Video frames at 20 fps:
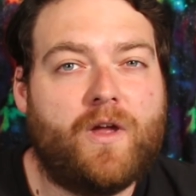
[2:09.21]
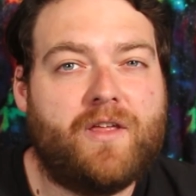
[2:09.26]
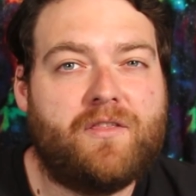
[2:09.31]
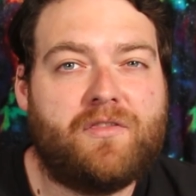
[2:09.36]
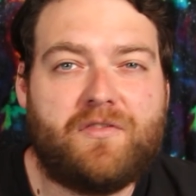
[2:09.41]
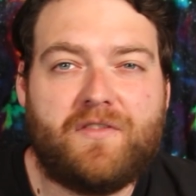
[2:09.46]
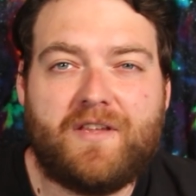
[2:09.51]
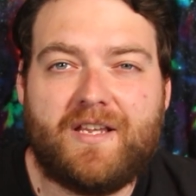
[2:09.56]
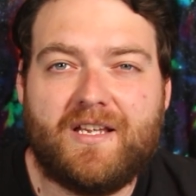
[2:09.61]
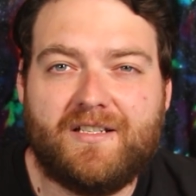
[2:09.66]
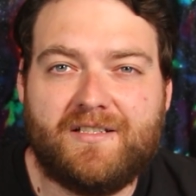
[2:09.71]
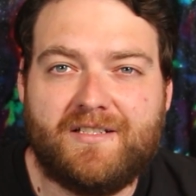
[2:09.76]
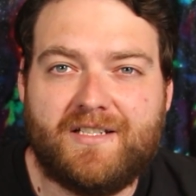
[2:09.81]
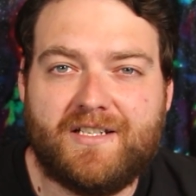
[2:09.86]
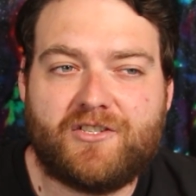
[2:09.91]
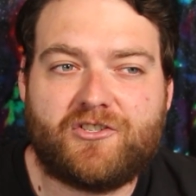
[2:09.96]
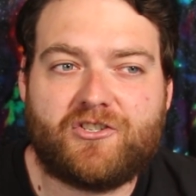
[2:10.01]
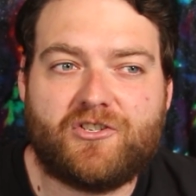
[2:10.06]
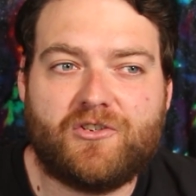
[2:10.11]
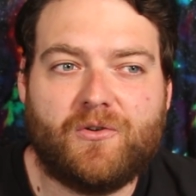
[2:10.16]
with the
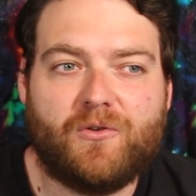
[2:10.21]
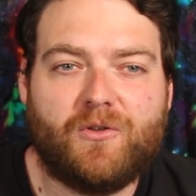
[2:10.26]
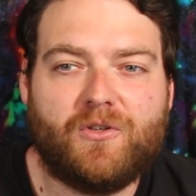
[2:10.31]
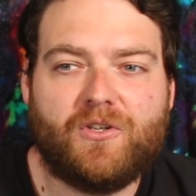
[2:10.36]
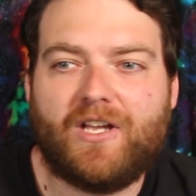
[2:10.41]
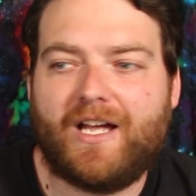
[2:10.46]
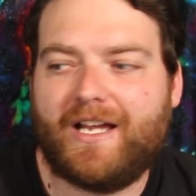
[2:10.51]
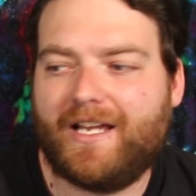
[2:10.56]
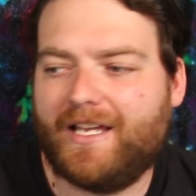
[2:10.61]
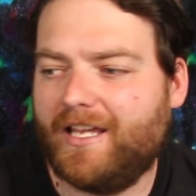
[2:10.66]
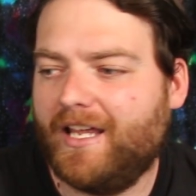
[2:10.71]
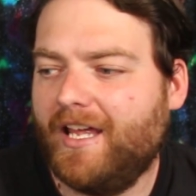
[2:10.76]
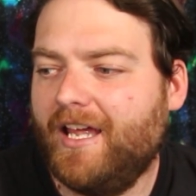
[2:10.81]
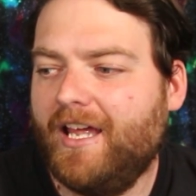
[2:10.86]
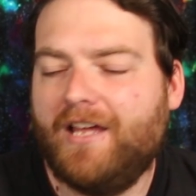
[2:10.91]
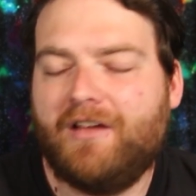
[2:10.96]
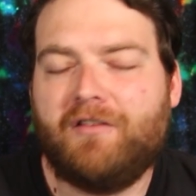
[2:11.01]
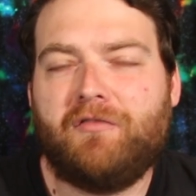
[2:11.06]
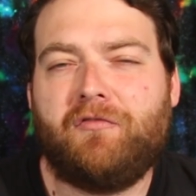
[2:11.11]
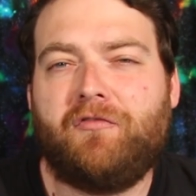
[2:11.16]
additional like
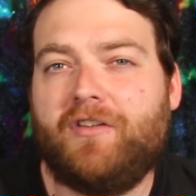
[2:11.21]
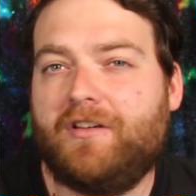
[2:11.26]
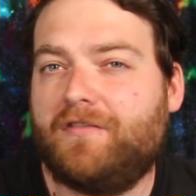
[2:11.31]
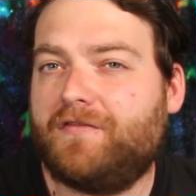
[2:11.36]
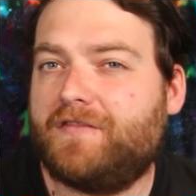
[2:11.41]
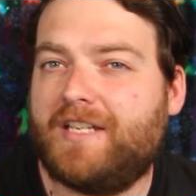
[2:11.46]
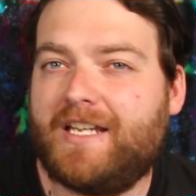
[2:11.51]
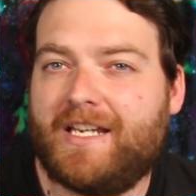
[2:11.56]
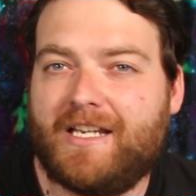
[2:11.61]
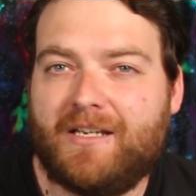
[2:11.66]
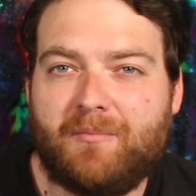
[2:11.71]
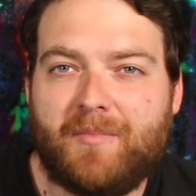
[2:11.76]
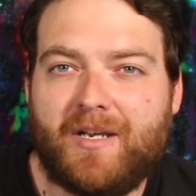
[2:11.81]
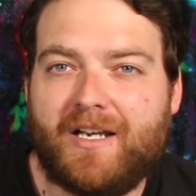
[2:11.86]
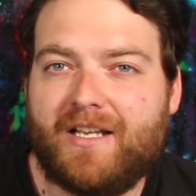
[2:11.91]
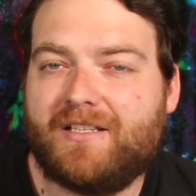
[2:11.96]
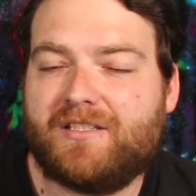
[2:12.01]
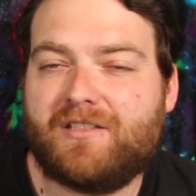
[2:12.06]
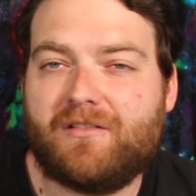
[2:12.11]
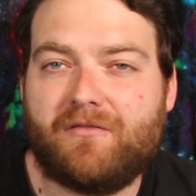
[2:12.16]
15
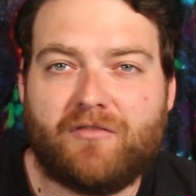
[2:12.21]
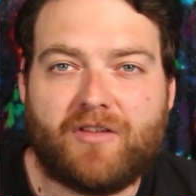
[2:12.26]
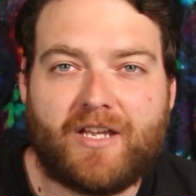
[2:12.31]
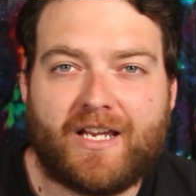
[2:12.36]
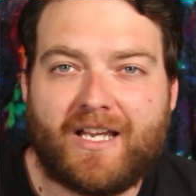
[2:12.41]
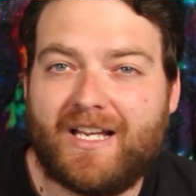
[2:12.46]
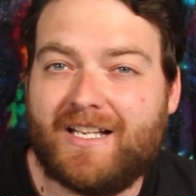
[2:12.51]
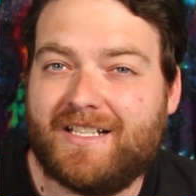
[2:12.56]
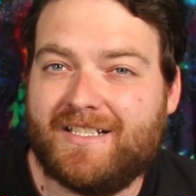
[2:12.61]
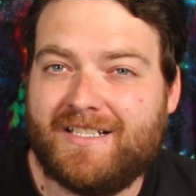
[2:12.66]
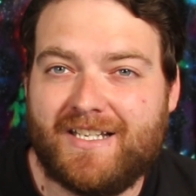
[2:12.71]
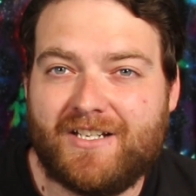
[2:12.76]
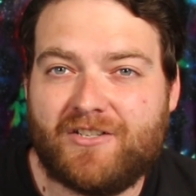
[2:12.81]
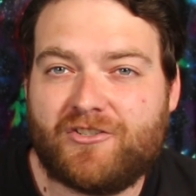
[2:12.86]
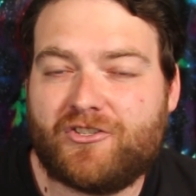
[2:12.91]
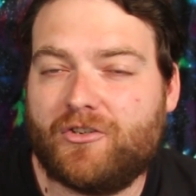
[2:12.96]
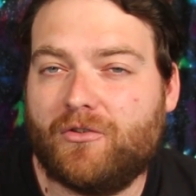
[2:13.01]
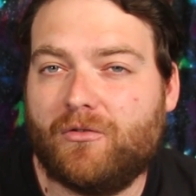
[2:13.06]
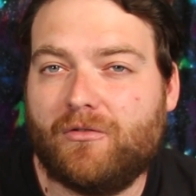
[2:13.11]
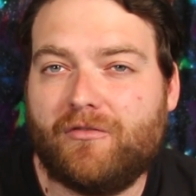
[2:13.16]
minutes of like
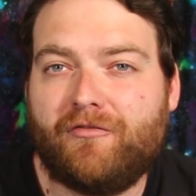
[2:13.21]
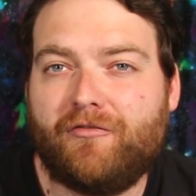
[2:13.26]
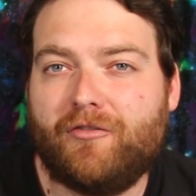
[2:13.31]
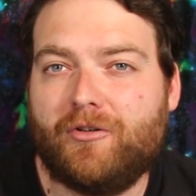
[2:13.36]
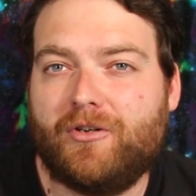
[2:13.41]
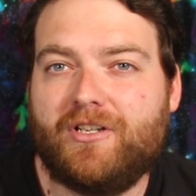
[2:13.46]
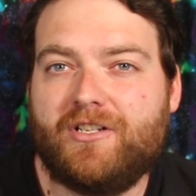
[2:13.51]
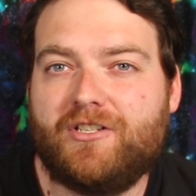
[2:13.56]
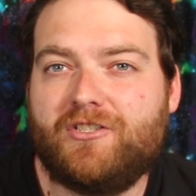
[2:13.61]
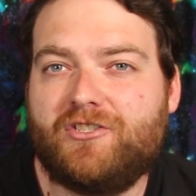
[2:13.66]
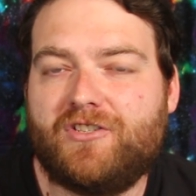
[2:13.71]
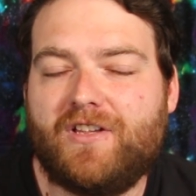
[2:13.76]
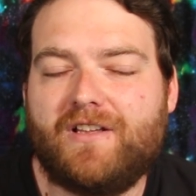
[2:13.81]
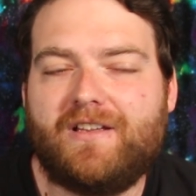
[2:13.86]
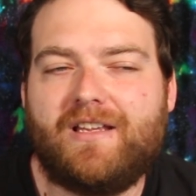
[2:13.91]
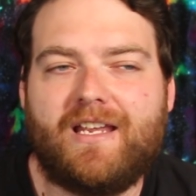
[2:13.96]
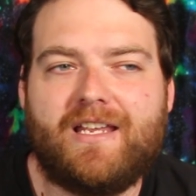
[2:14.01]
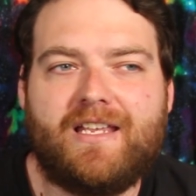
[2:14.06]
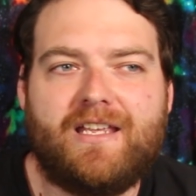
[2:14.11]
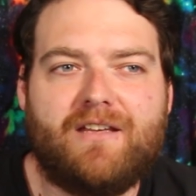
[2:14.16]
additional footage that
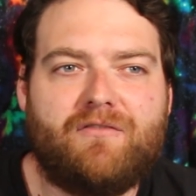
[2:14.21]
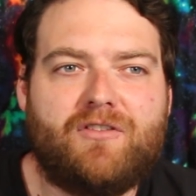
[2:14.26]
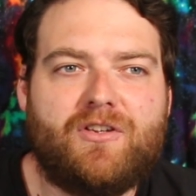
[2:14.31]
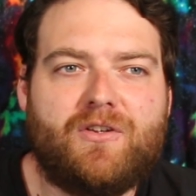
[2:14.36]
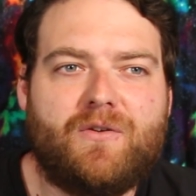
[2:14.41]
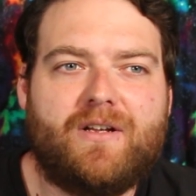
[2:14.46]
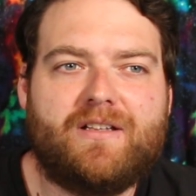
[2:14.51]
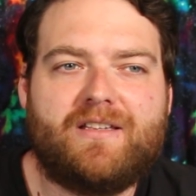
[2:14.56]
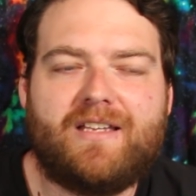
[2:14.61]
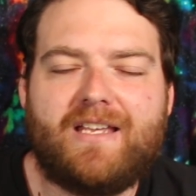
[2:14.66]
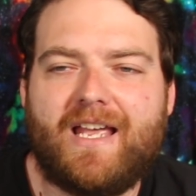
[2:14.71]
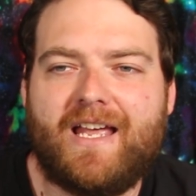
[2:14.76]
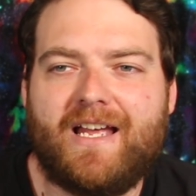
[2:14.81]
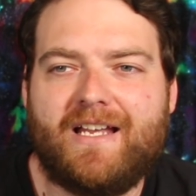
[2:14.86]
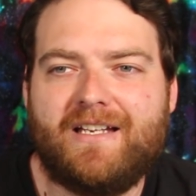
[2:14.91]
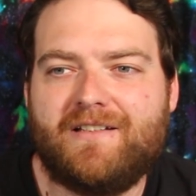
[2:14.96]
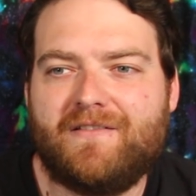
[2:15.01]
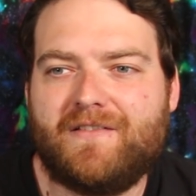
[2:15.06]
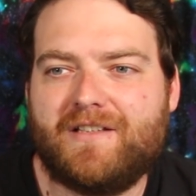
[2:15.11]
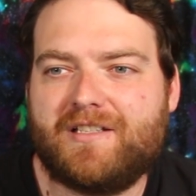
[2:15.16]
they give you at the
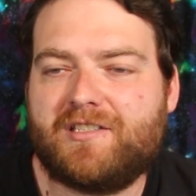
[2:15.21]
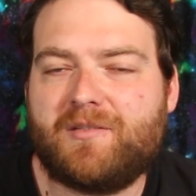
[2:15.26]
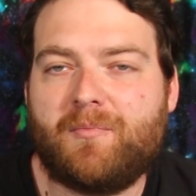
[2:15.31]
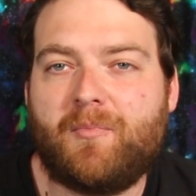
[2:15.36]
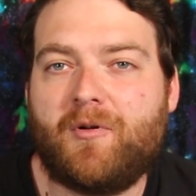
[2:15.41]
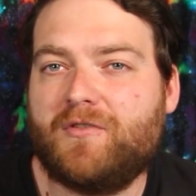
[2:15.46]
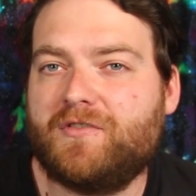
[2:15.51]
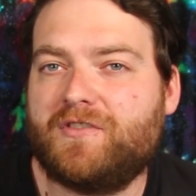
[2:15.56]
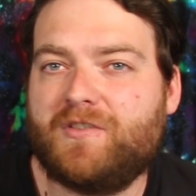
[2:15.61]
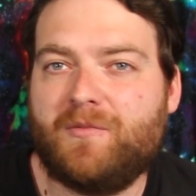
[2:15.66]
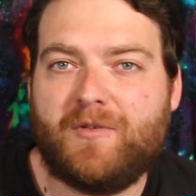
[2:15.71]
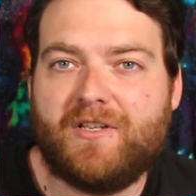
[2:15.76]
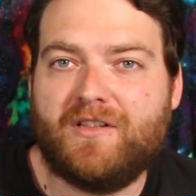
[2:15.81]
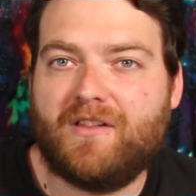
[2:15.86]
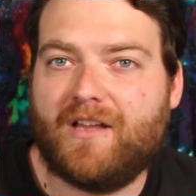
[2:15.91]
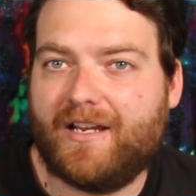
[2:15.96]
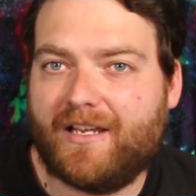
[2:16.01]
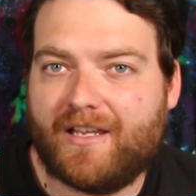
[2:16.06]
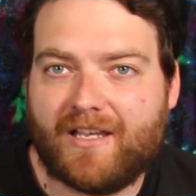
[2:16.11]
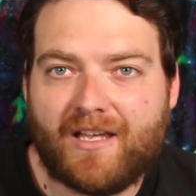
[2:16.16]
end that's supposed to be
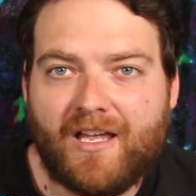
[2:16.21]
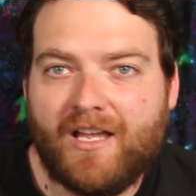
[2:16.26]
like